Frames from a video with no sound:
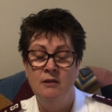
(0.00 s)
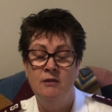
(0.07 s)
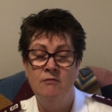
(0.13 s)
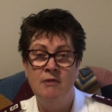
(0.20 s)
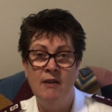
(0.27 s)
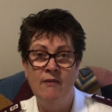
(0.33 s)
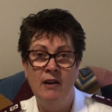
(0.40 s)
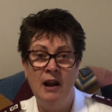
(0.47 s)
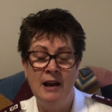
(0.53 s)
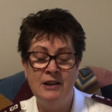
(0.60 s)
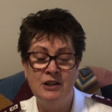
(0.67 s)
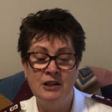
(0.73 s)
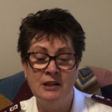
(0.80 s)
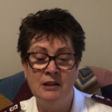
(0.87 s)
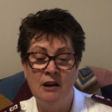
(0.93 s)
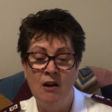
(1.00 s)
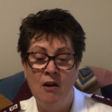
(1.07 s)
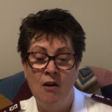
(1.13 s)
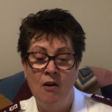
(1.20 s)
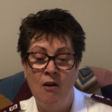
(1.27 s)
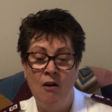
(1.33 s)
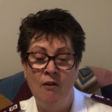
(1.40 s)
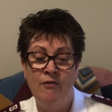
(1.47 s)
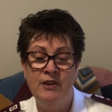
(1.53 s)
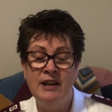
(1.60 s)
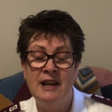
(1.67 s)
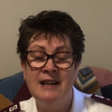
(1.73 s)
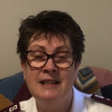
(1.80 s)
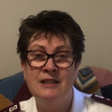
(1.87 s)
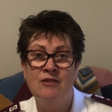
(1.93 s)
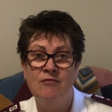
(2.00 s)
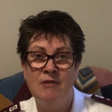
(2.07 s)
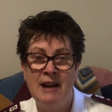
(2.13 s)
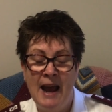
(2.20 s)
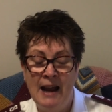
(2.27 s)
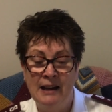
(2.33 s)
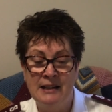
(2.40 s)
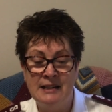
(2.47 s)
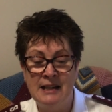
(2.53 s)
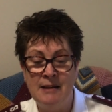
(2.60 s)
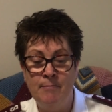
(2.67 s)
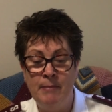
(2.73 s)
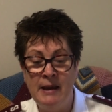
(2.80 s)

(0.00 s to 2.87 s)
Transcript: The revelation of the Easter reality